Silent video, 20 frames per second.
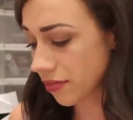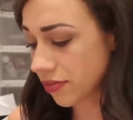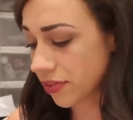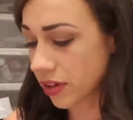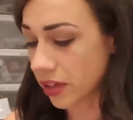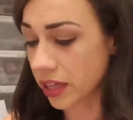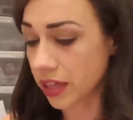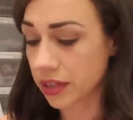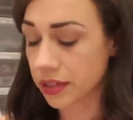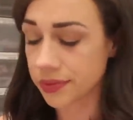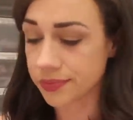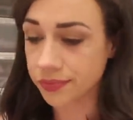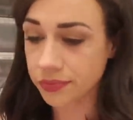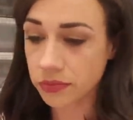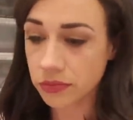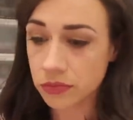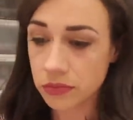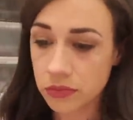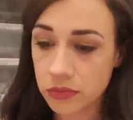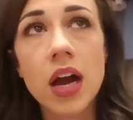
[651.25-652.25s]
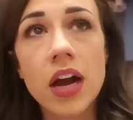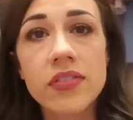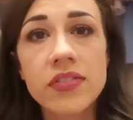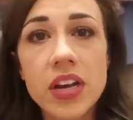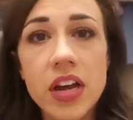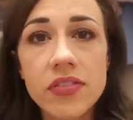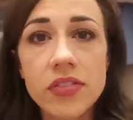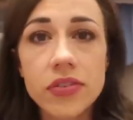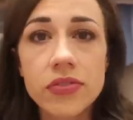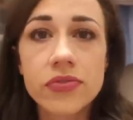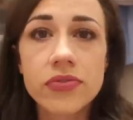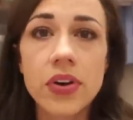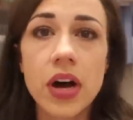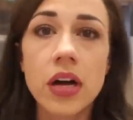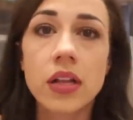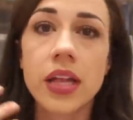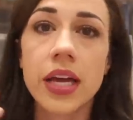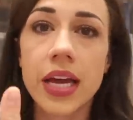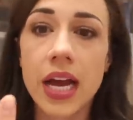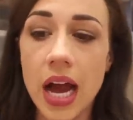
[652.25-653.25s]
I feel like I've never
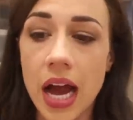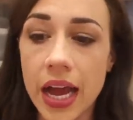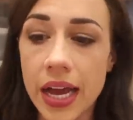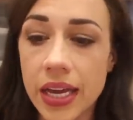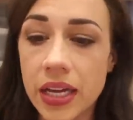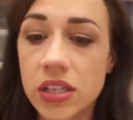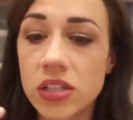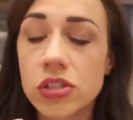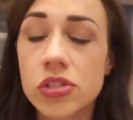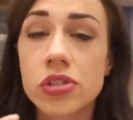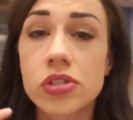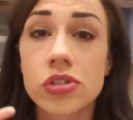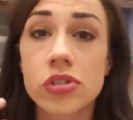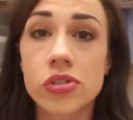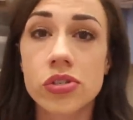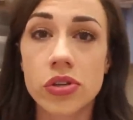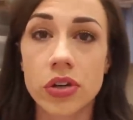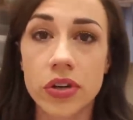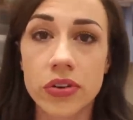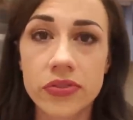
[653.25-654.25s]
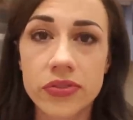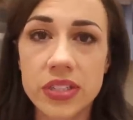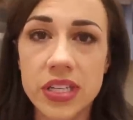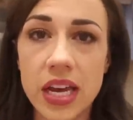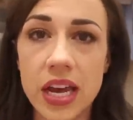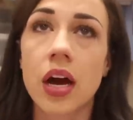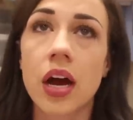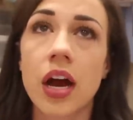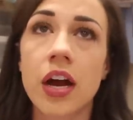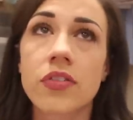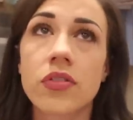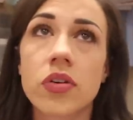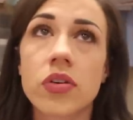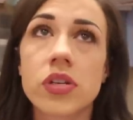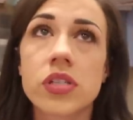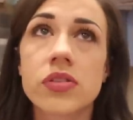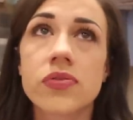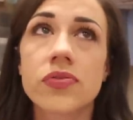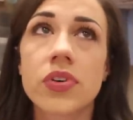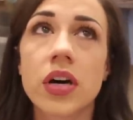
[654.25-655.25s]
felt like I deserved it. I've
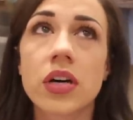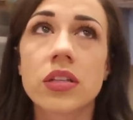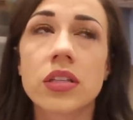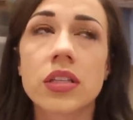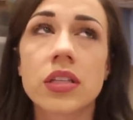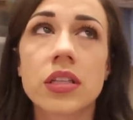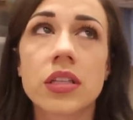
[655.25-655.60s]
always felt